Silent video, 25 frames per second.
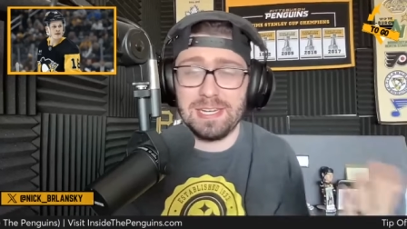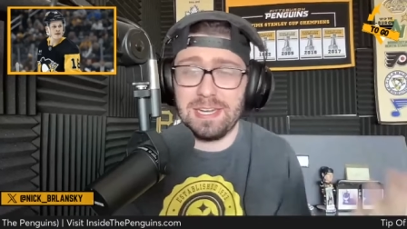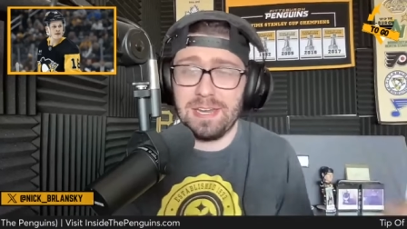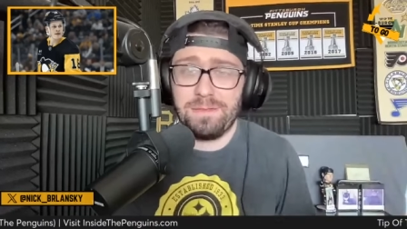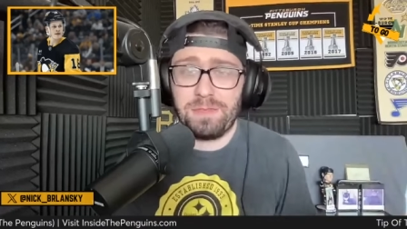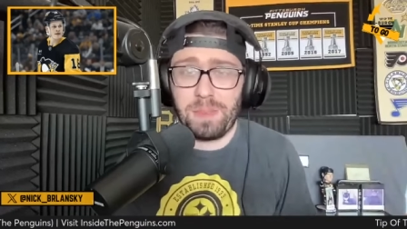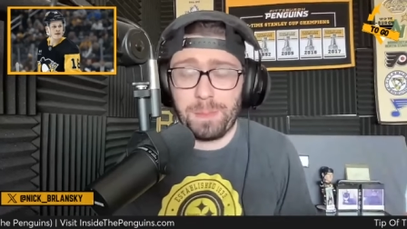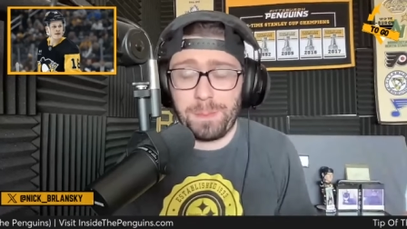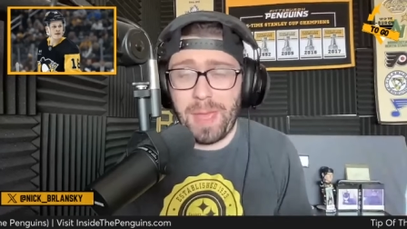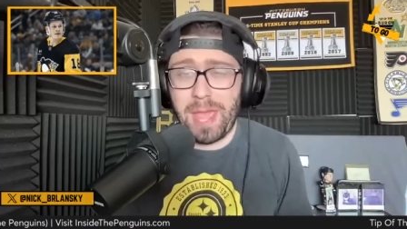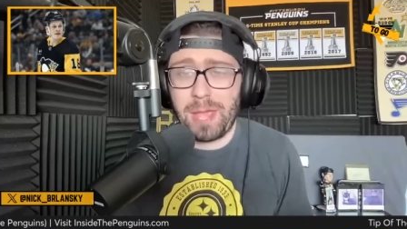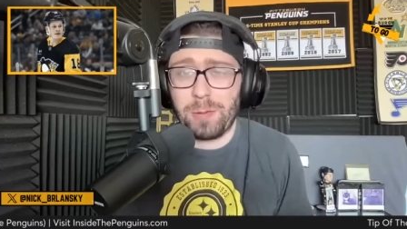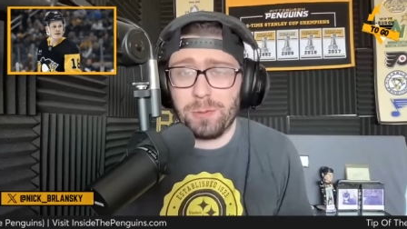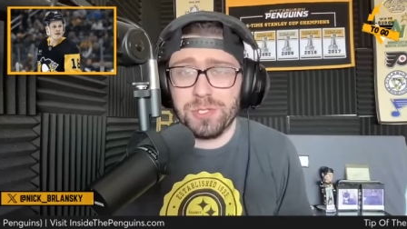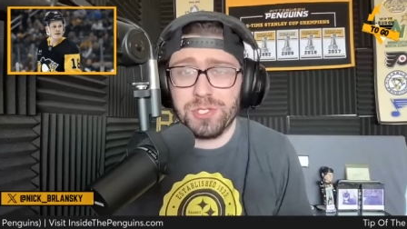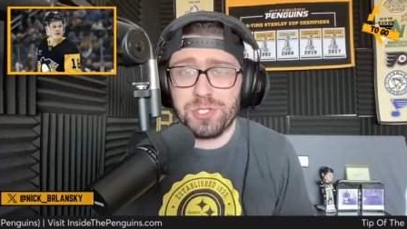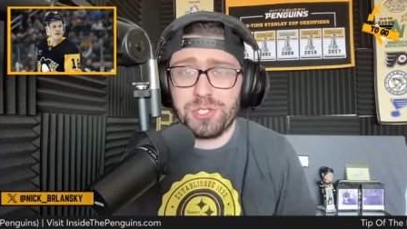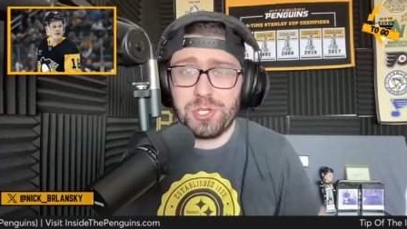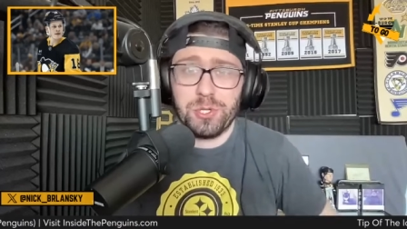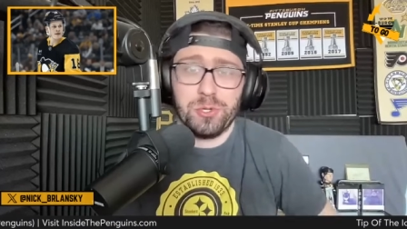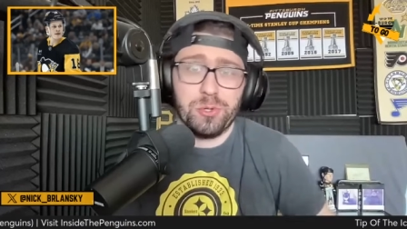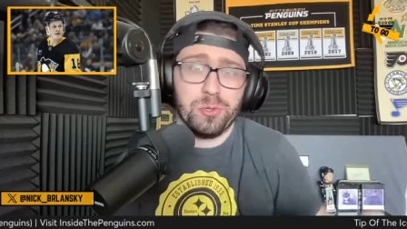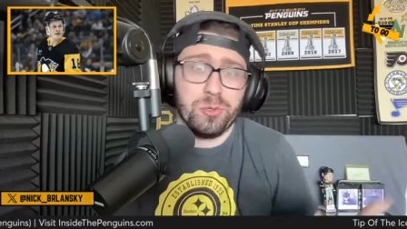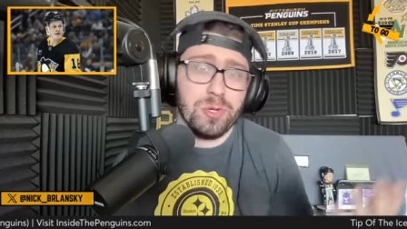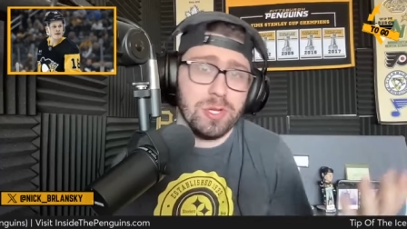And if the Penguins
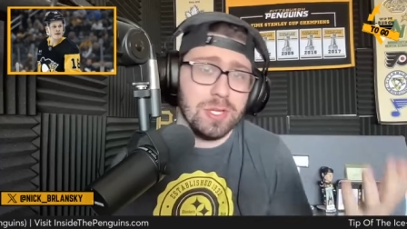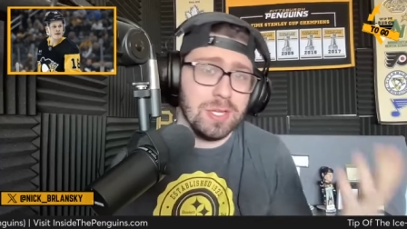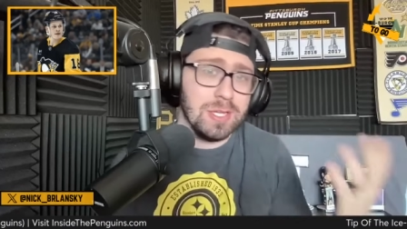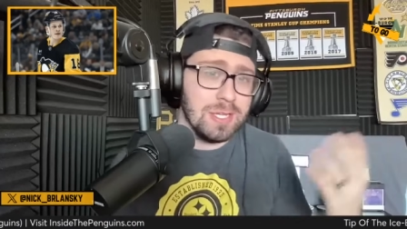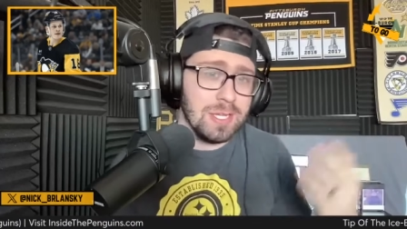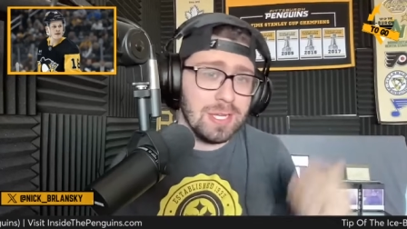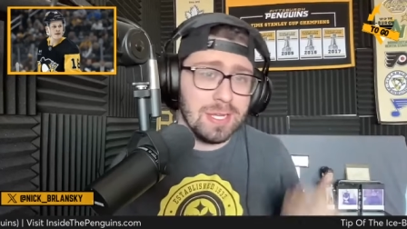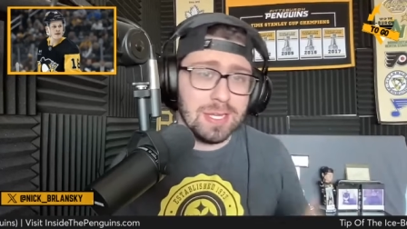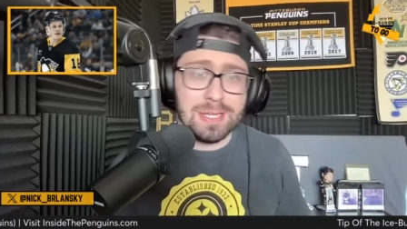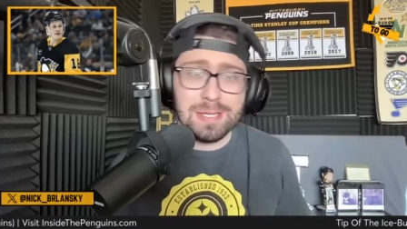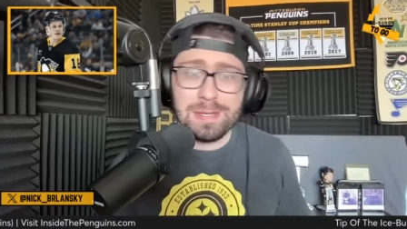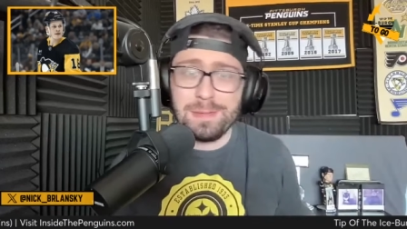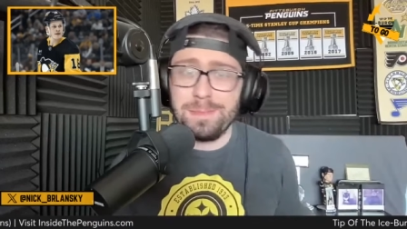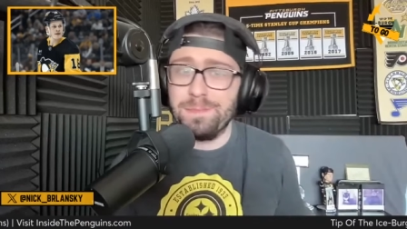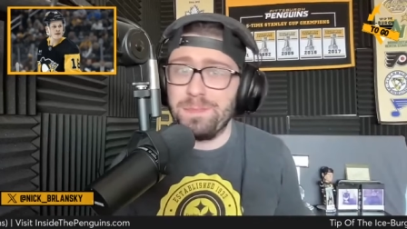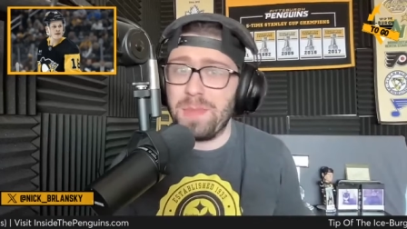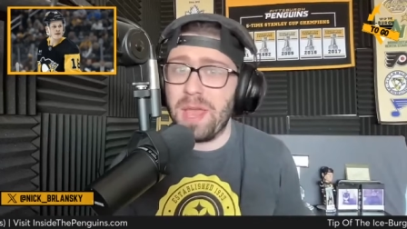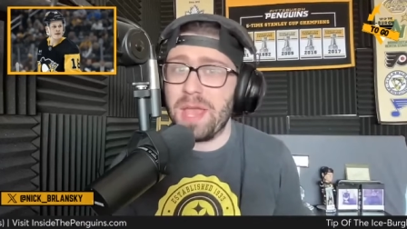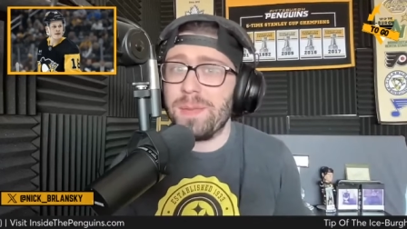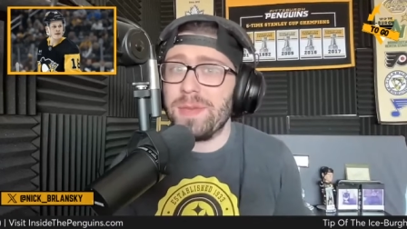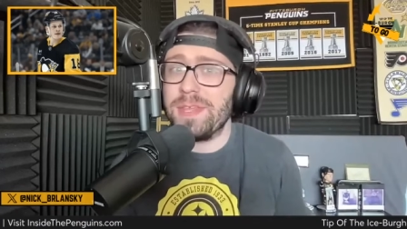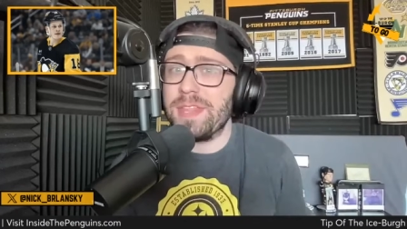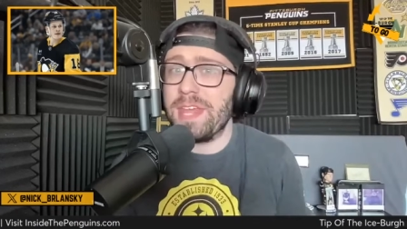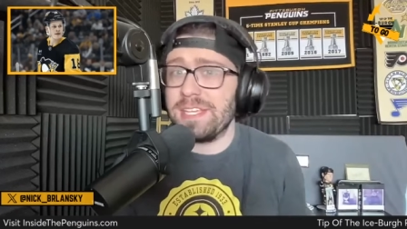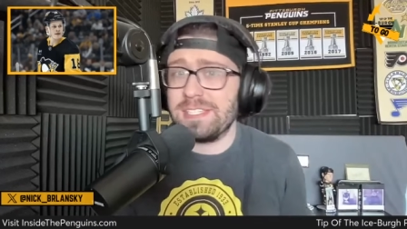do,
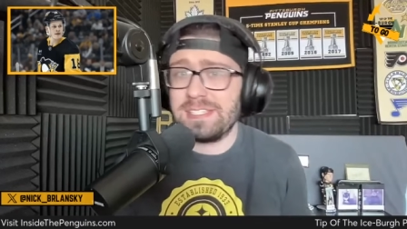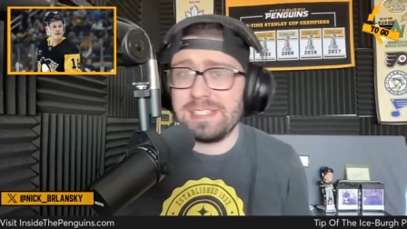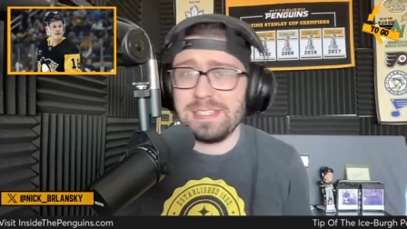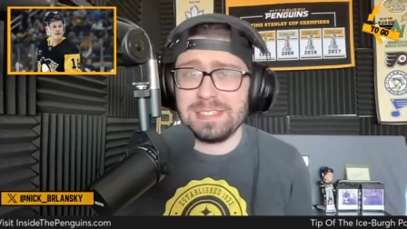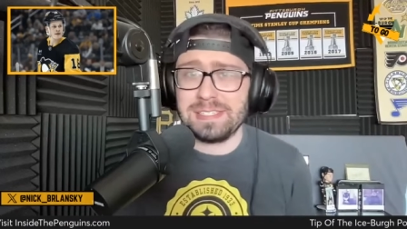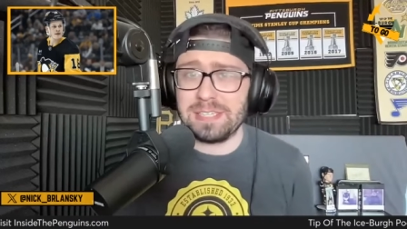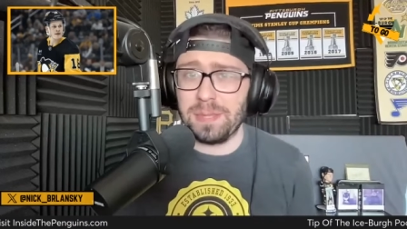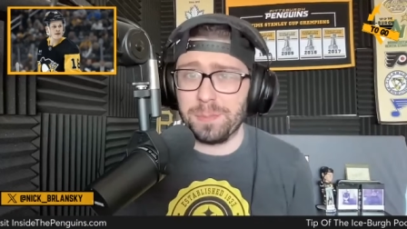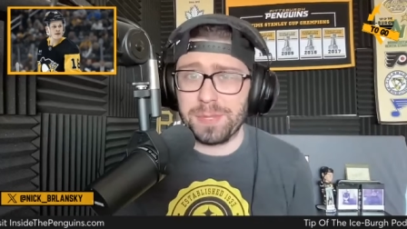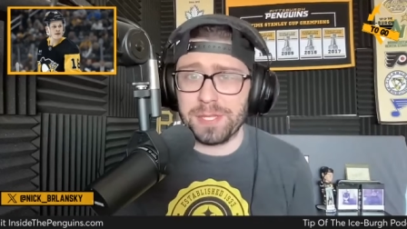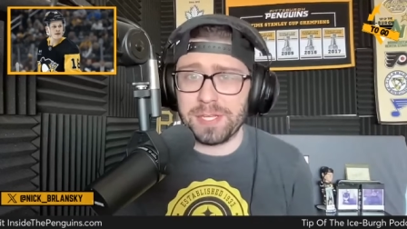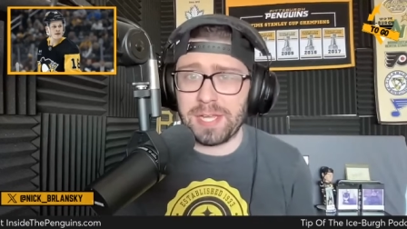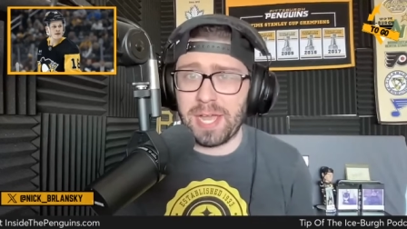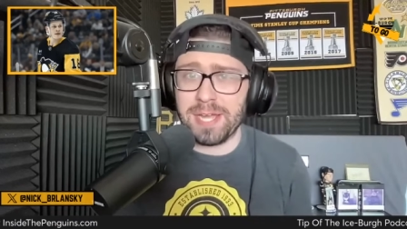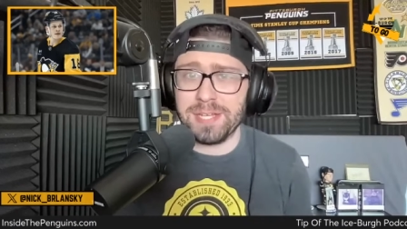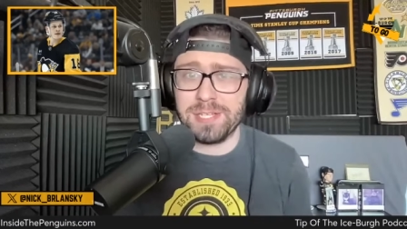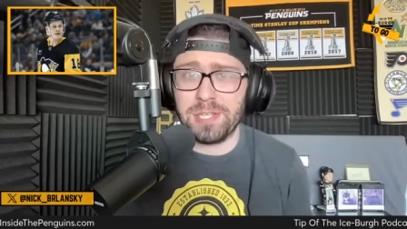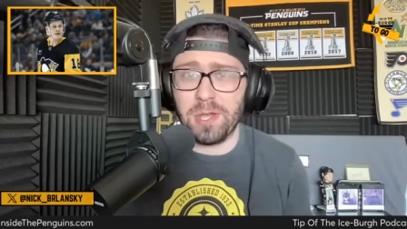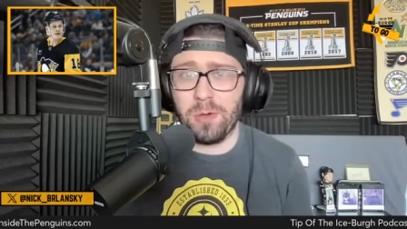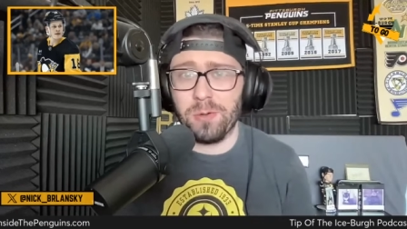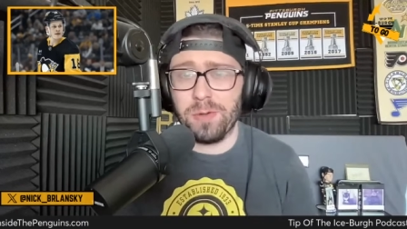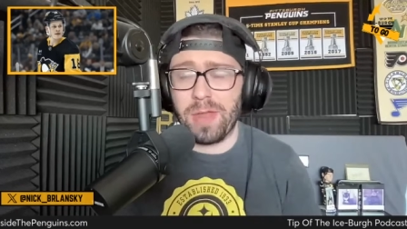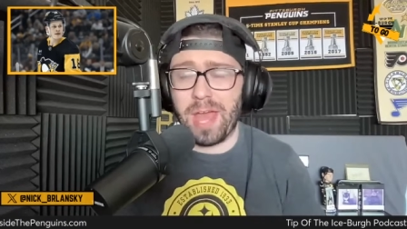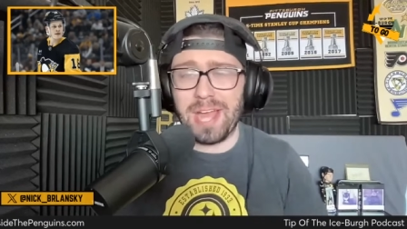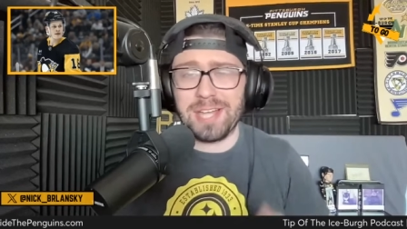maybe they see something I don't.